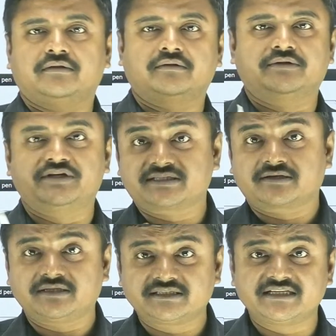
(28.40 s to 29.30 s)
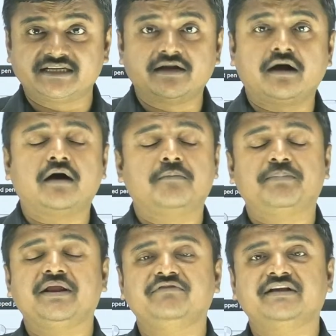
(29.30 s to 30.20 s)
discussed in our
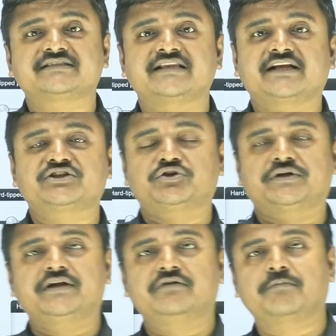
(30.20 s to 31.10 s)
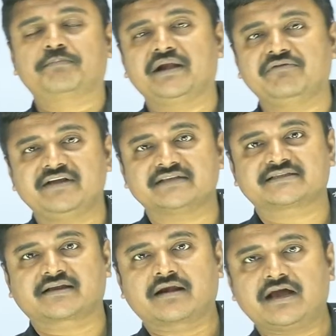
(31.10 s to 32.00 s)
previous lecture, in our previous
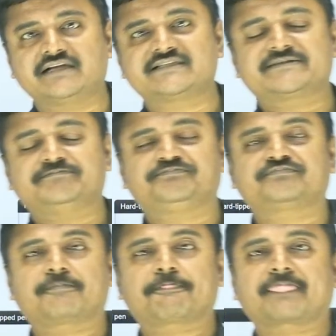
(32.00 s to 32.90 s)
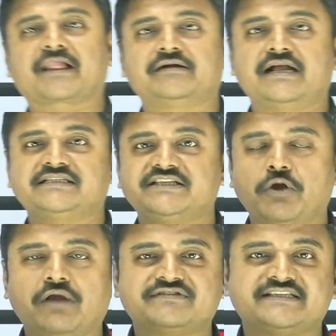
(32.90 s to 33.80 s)
class, as you
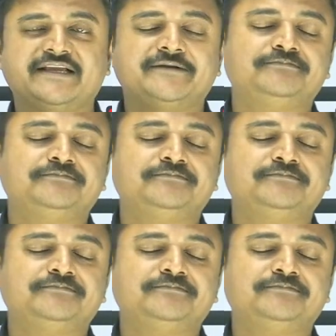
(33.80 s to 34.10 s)
have seen,